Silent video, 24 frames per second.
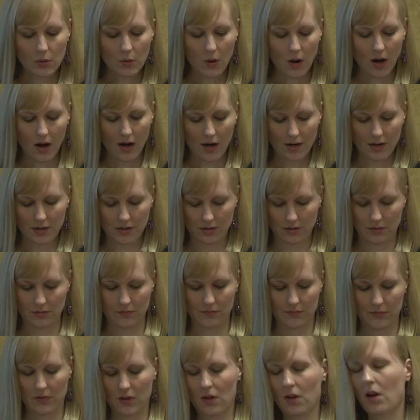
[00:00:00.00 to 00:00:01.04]
who are
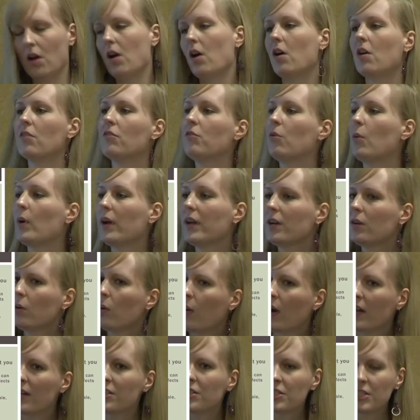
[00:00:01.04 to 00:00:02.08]
you? Avoid
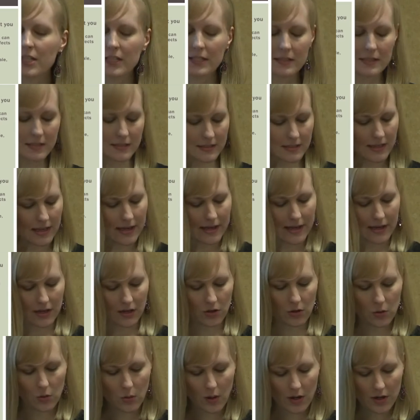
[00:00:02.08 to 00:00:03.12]
questions like,
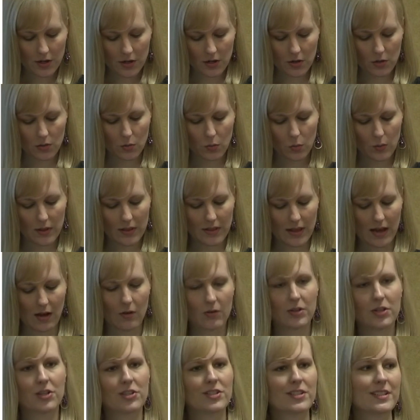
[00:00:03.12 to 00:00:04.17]
who are you
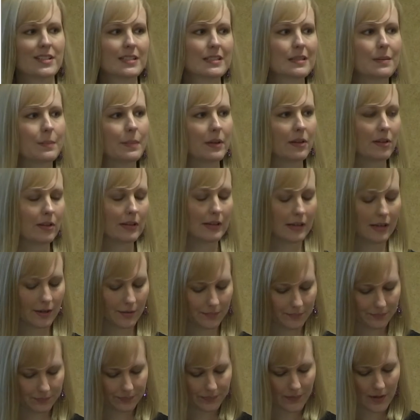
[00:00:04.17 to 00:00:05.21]
without your
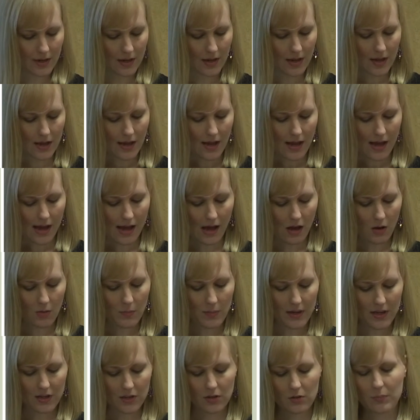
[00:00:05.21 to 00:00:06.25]
disability? How
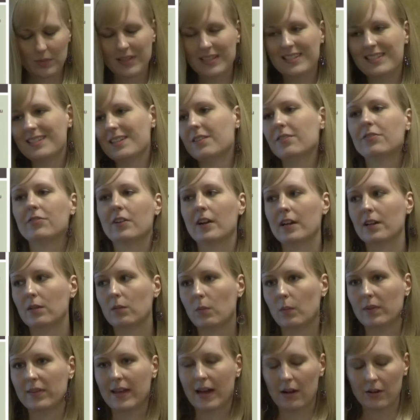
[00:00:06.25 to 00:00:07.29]
might you be
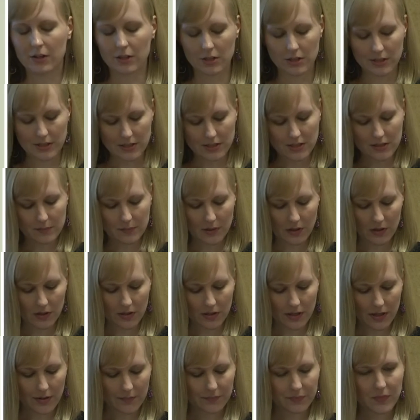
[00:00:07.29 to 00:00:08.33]
different without your
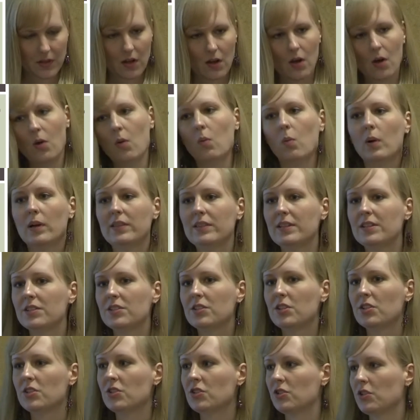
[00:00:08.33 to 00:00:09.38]
disability? What
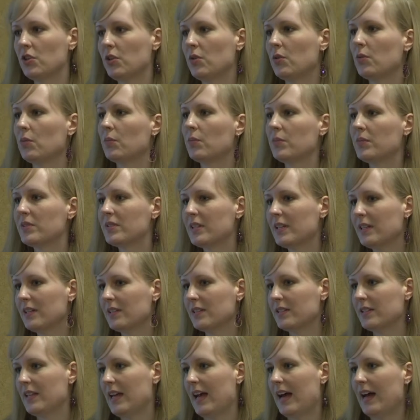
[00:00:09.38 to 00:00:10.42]
this assumes
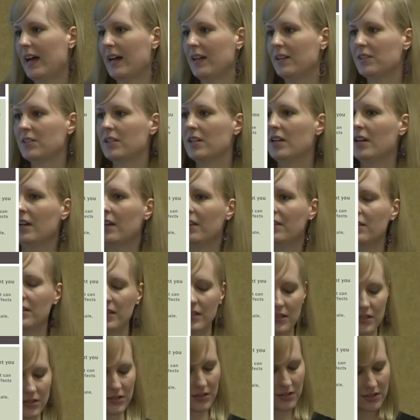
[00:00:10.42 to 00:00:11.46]
is that
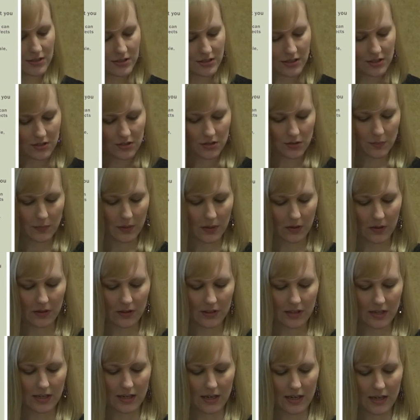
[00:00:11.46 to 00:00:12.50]
this
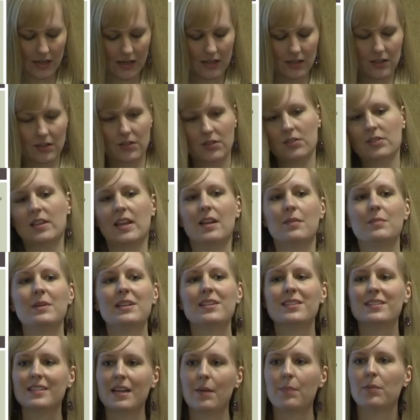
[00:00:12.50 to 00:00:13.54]
disability can be
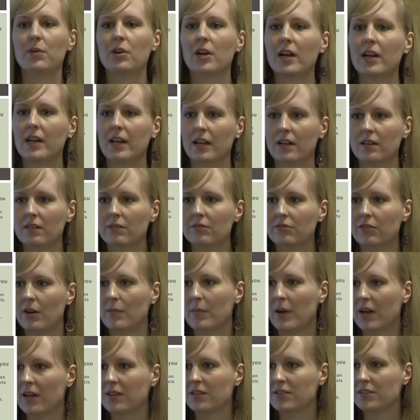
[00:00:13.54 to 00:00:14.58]
separated
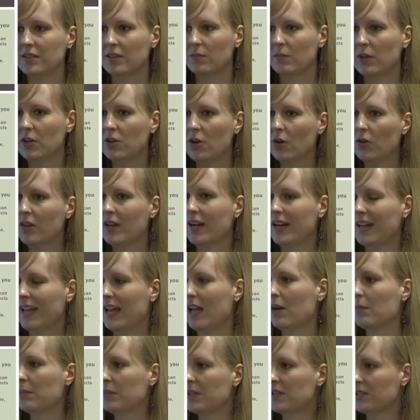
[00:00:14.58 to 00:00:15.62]
from us, and we know that it
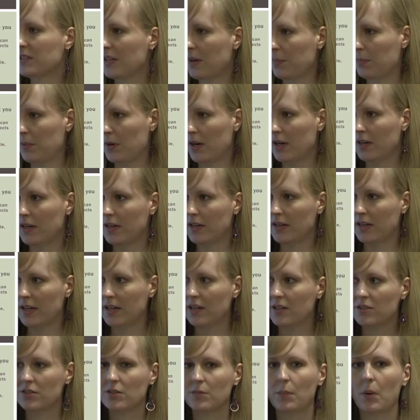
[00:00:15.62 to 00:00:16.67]
can't be separated.
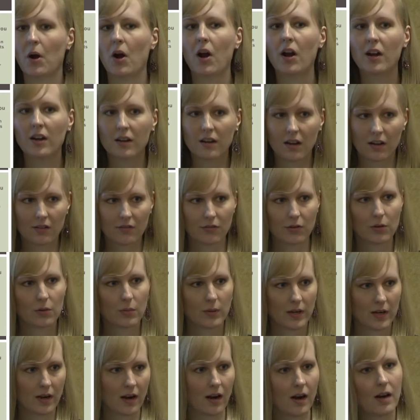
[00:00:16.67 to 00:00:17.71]
It is a part of who
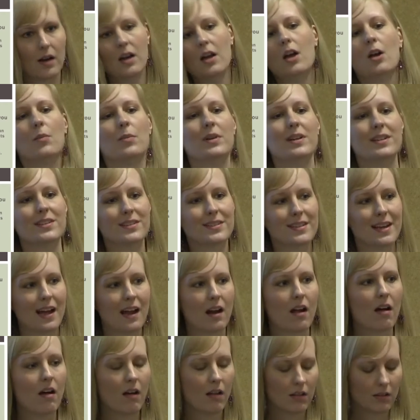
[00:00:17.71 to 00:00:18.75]
we are, but it is
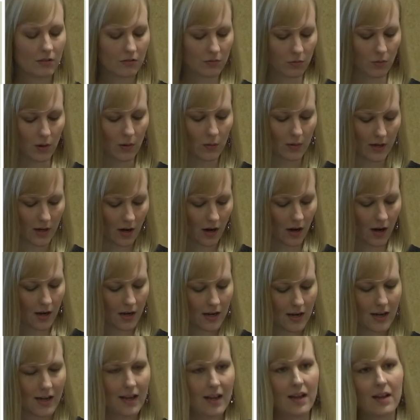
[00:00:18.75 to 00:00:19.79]
not all of what we are.
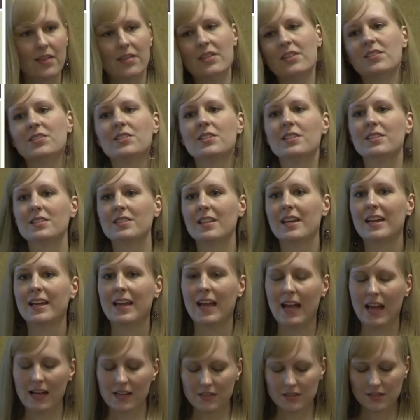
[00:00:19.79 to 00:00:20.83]
This is
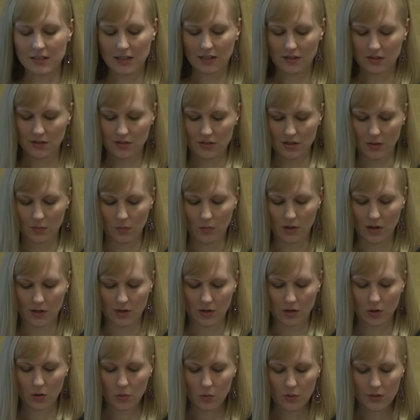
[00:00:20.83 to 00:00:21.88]
like asking
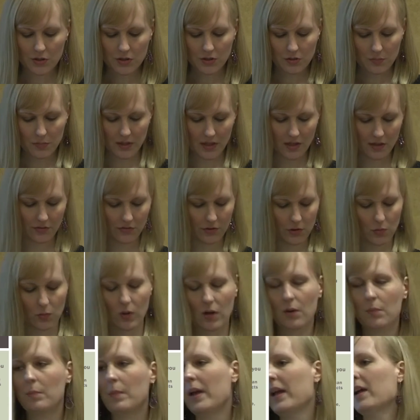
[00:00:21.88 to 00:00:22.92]
someone, who would you be if you
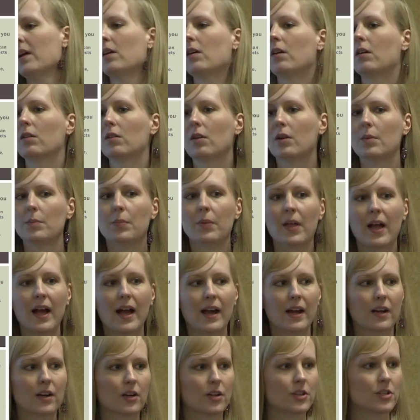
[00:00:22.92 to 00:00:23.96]
weren't male or
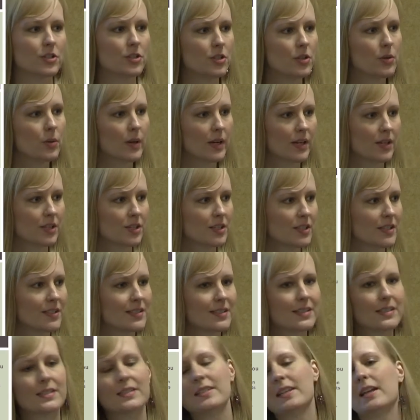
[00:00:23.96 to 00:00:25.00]
black or Jewish?
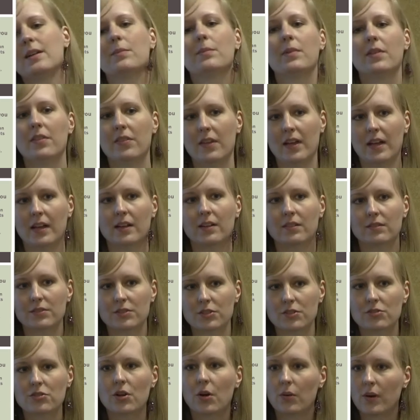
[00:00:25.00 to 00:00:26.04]
It's the same thing,
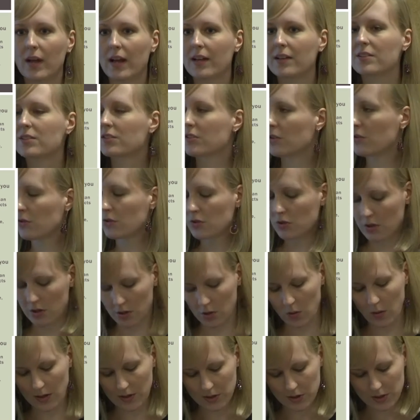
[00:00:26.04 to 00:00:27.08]
so don't ask those sort
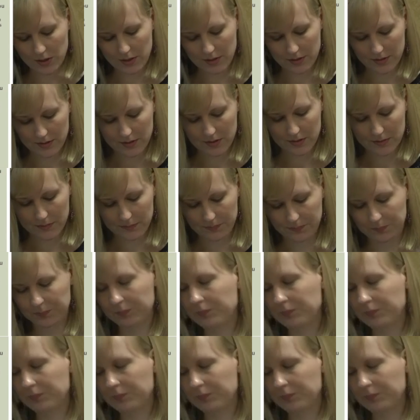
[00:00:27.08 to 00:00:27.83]
of questions.